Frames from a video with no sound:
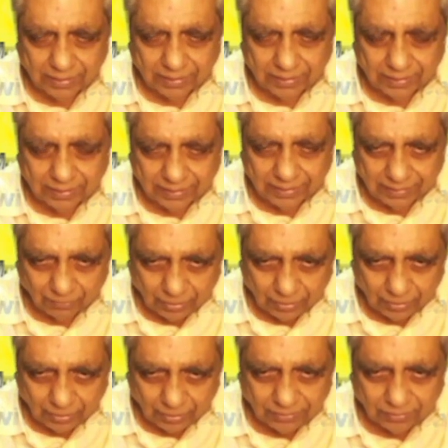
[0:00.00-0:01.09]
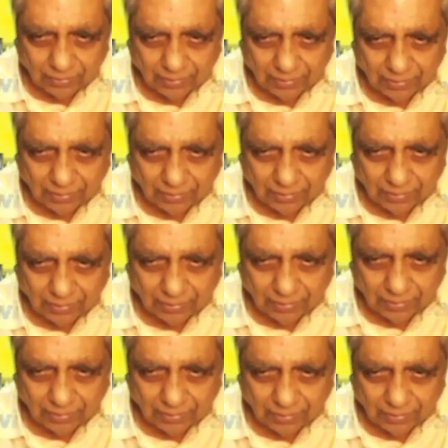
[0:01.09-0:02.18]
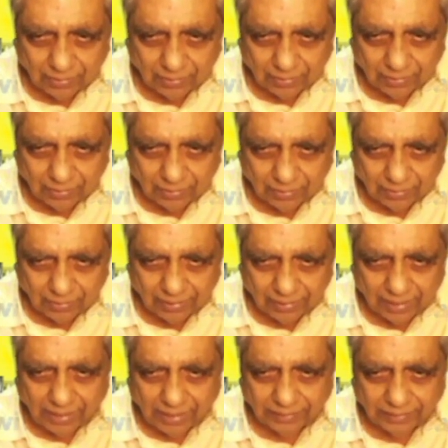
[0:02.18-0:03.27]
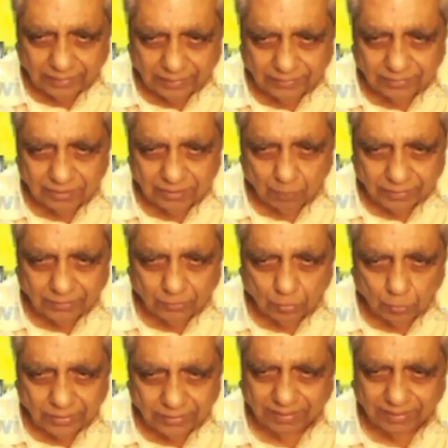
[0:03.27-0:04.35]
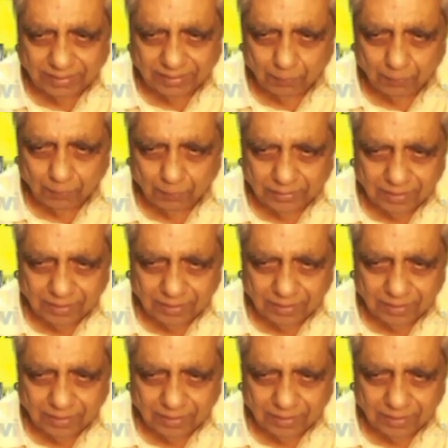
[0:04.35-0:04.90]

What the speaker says: length is measuring using a scale of least 0.1 centimeter, means 1